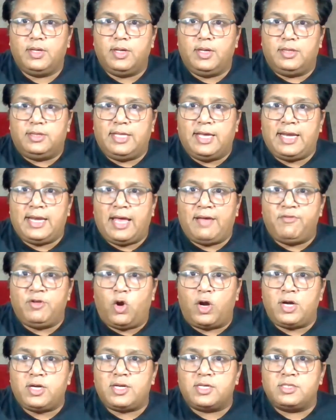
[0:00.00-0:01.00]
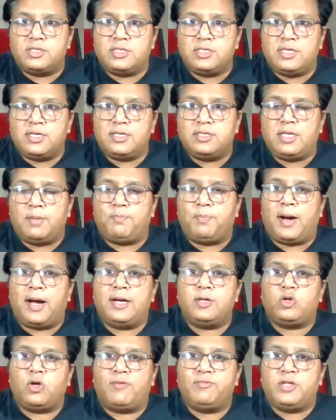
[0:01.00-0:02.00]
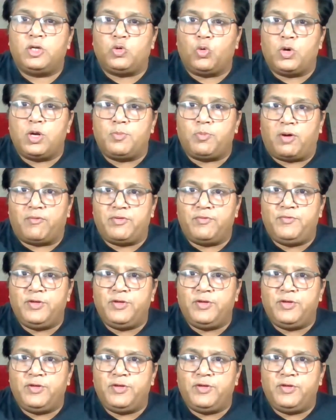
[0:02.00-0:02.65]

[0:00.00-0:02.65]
Then I will not consider the part of the total profit.